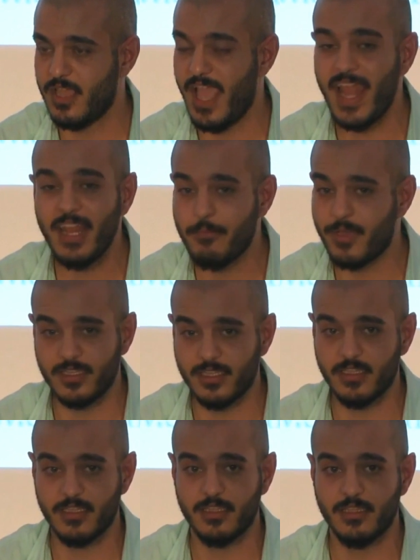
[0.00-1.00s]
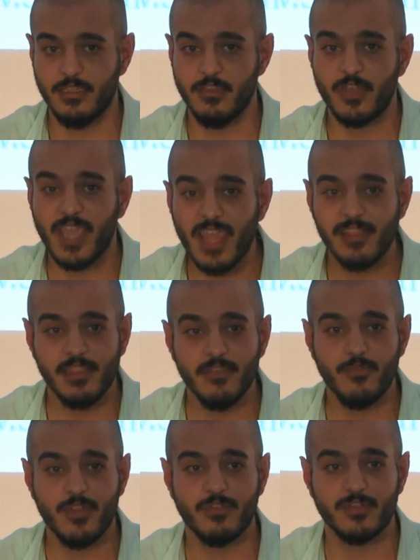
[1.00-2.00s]
Anybody, you can't
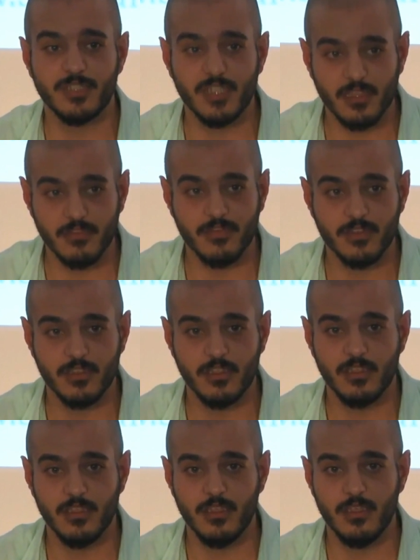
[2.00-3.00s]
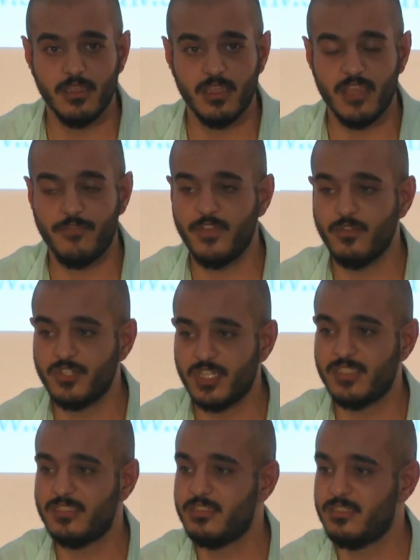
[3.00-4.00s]
live with yourself if you
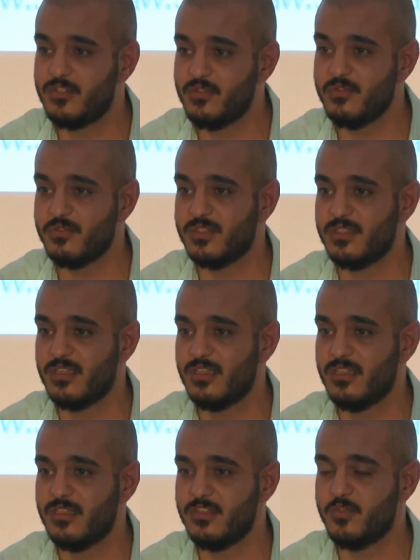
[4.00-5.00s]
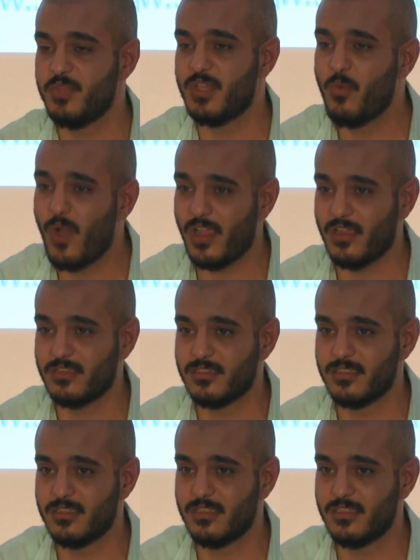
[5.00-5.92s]
just choose to be quiet.